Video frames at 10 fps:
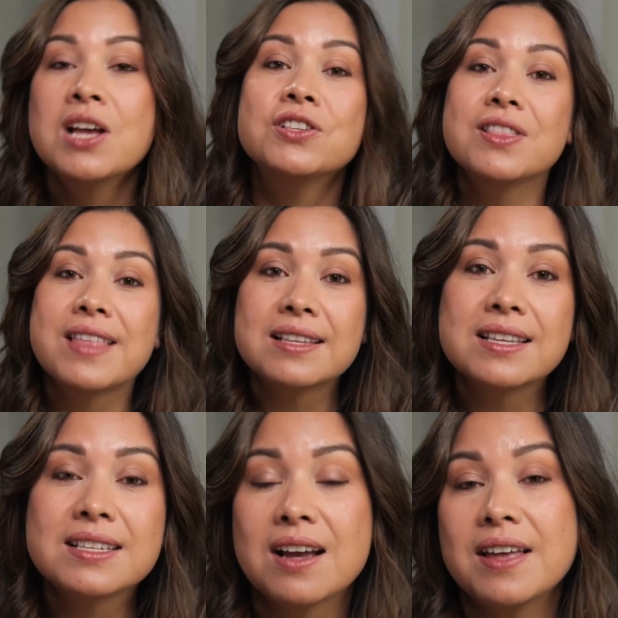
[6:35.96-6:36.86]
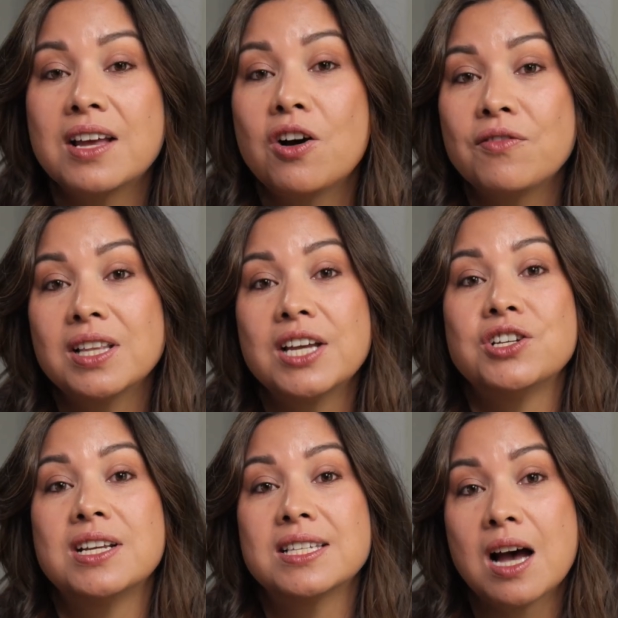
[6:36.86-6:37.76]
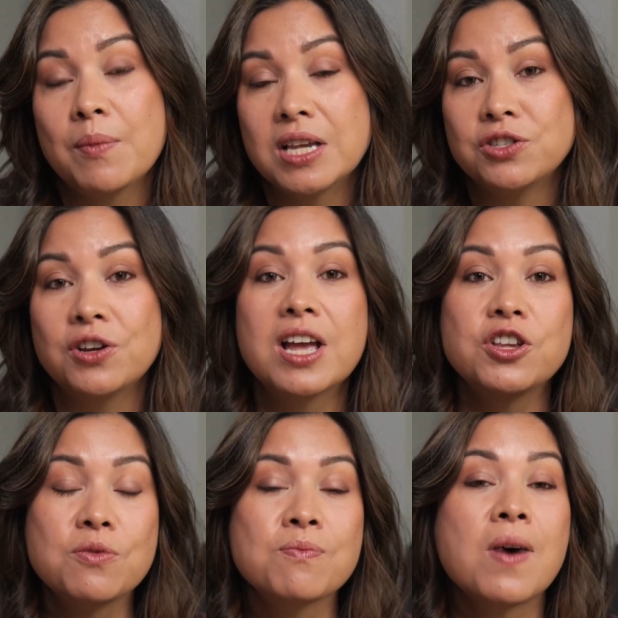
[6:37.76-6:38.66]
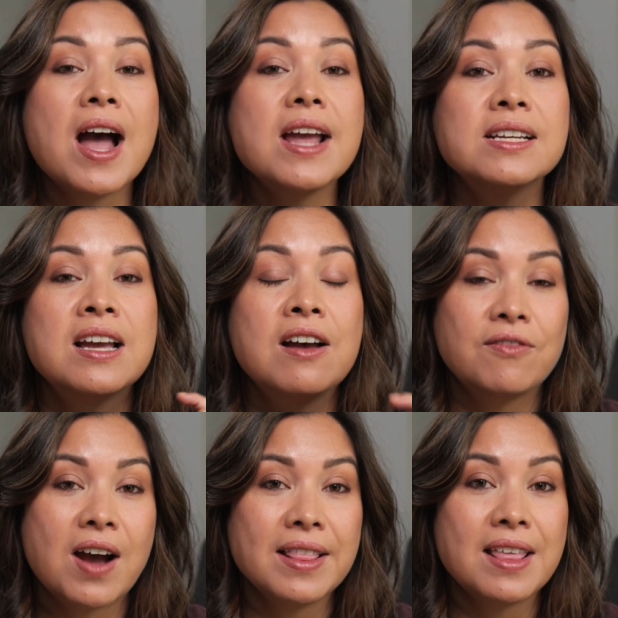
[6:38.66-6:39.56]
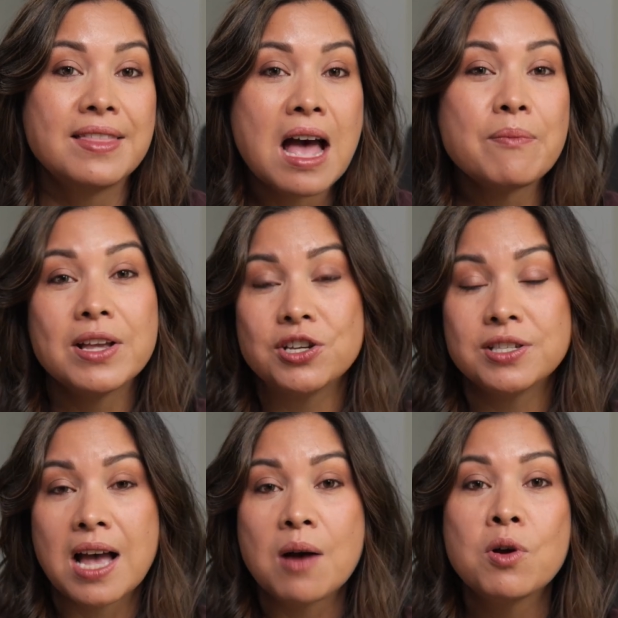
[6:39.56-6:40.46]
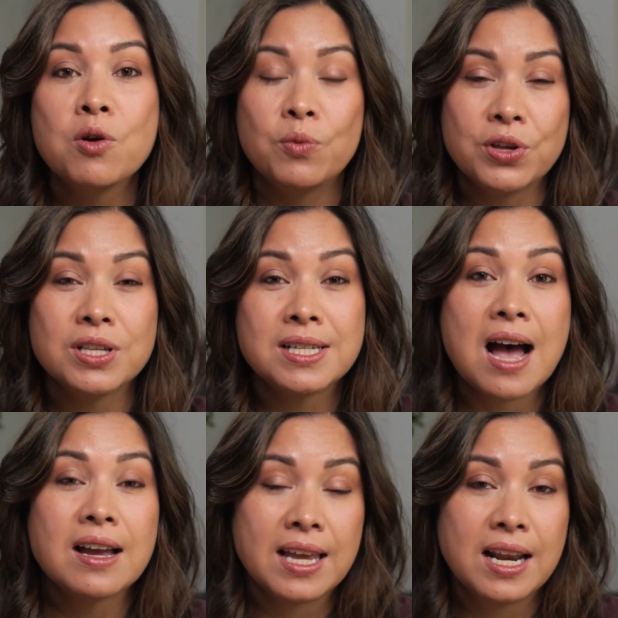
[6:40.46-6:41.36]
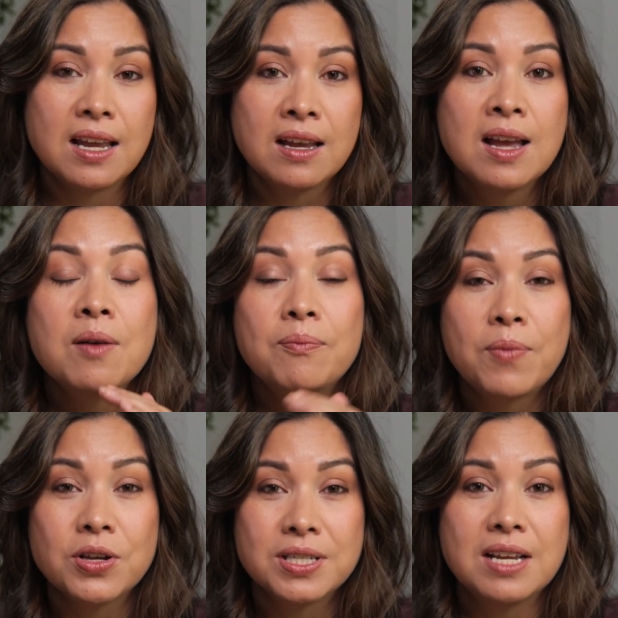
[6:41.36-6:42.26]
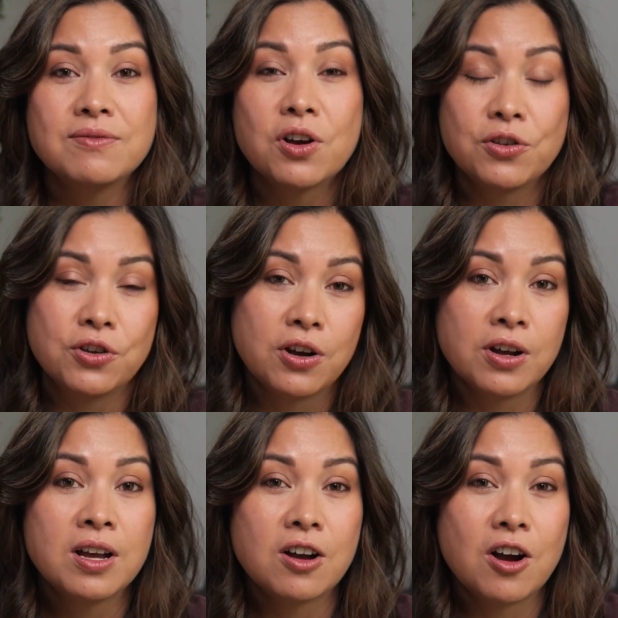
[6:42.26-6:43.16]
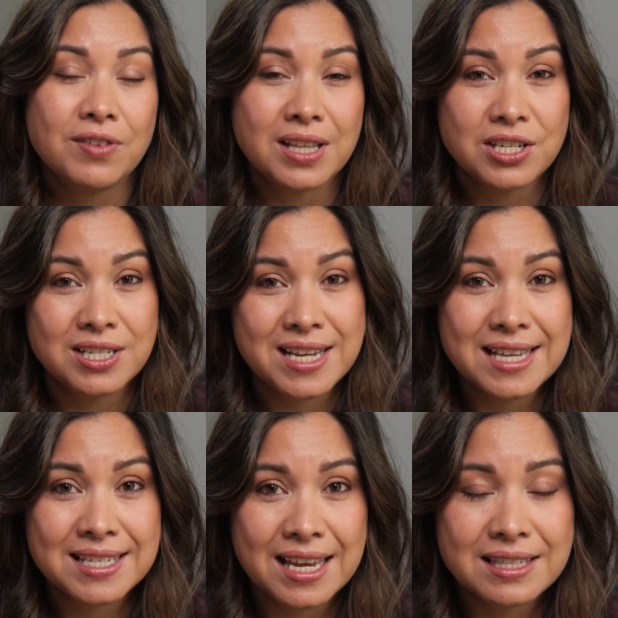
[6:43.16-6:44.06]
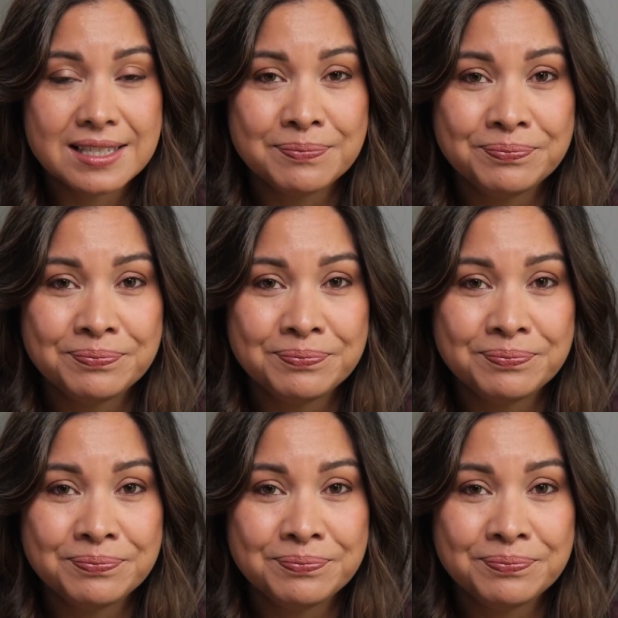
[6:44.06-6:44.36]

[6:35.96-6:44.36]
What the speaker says: So that's a sign that ovulation is coming soon, and you might find that that matches up when you start getting positives on your ovulation test kits.